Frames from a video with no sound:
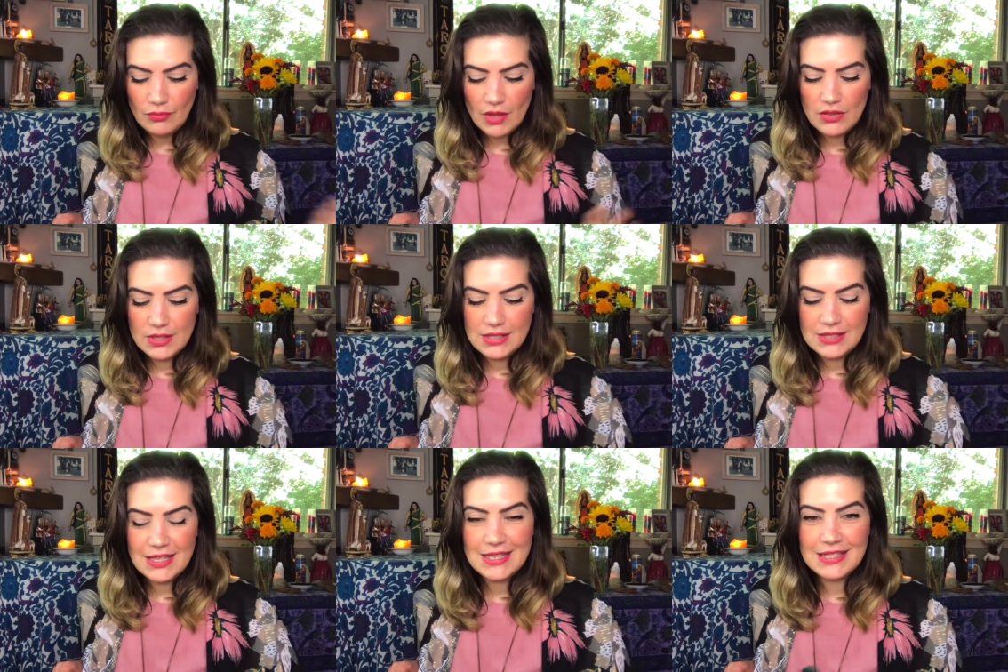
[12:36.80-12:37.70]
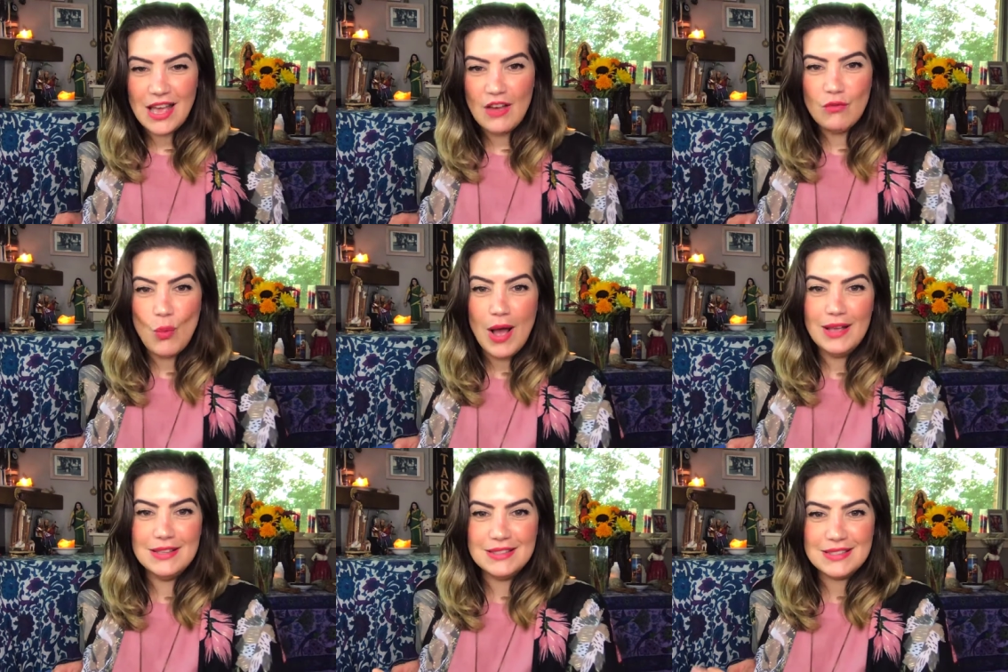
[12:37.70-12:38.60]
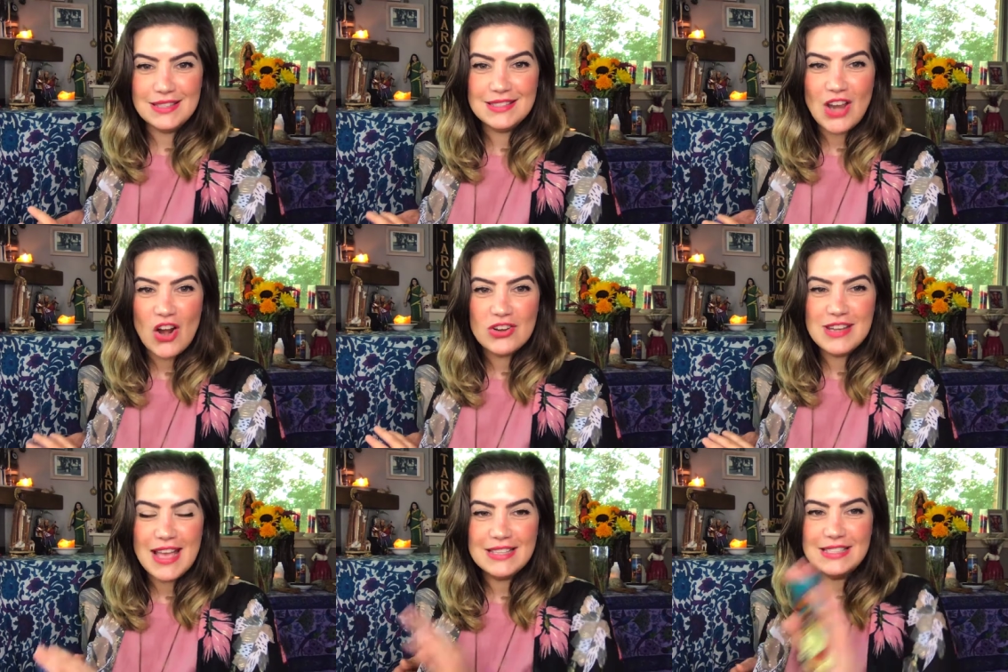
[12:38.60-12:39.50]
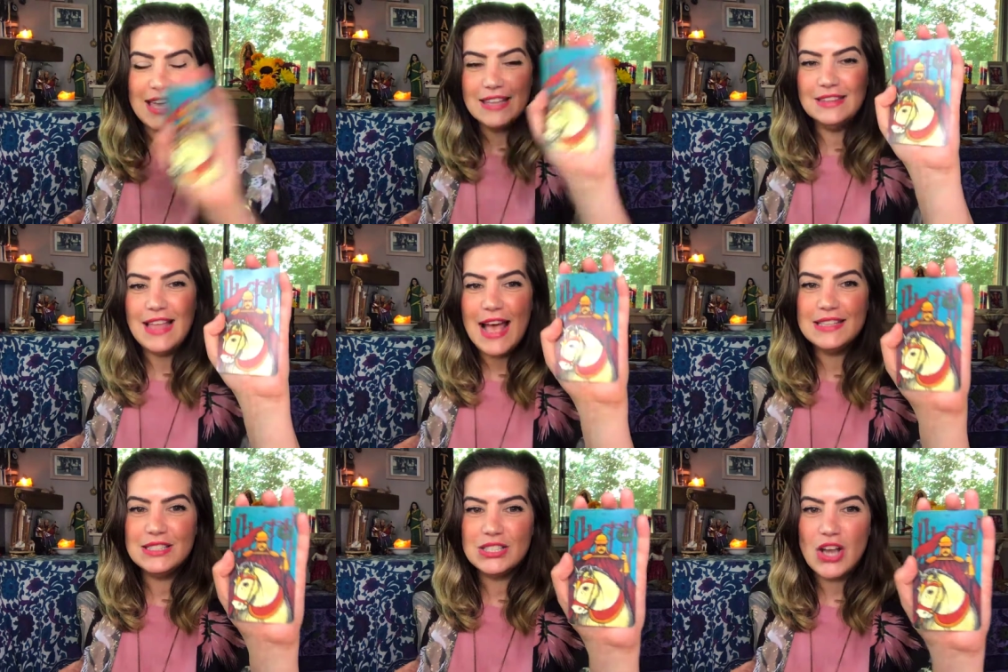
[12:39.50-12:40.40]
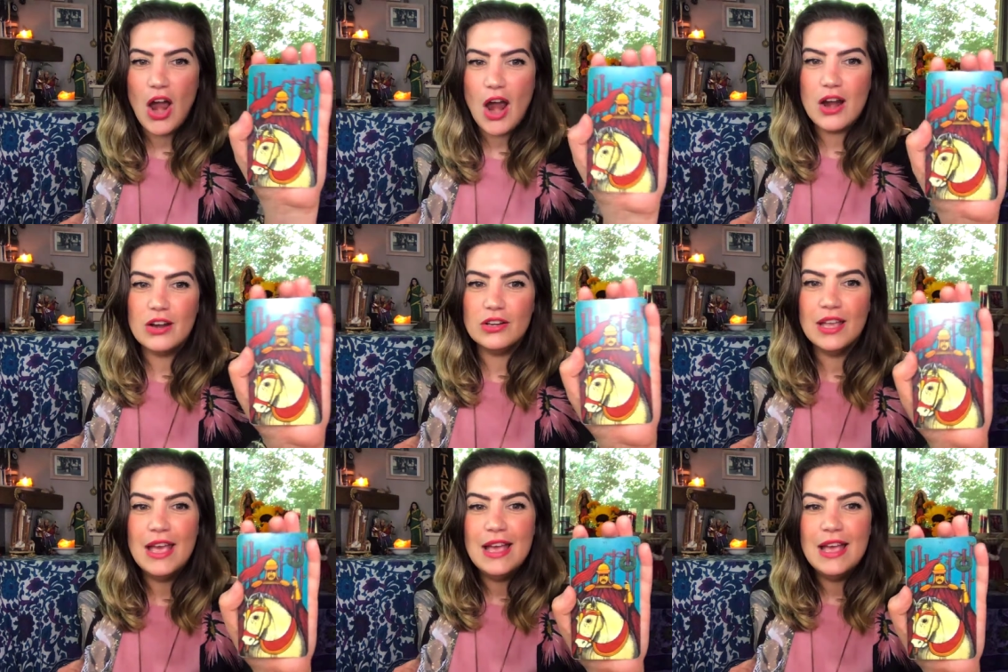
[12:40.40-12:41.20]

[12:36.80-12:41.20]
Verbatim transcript: The Six of Wands is our next and last card.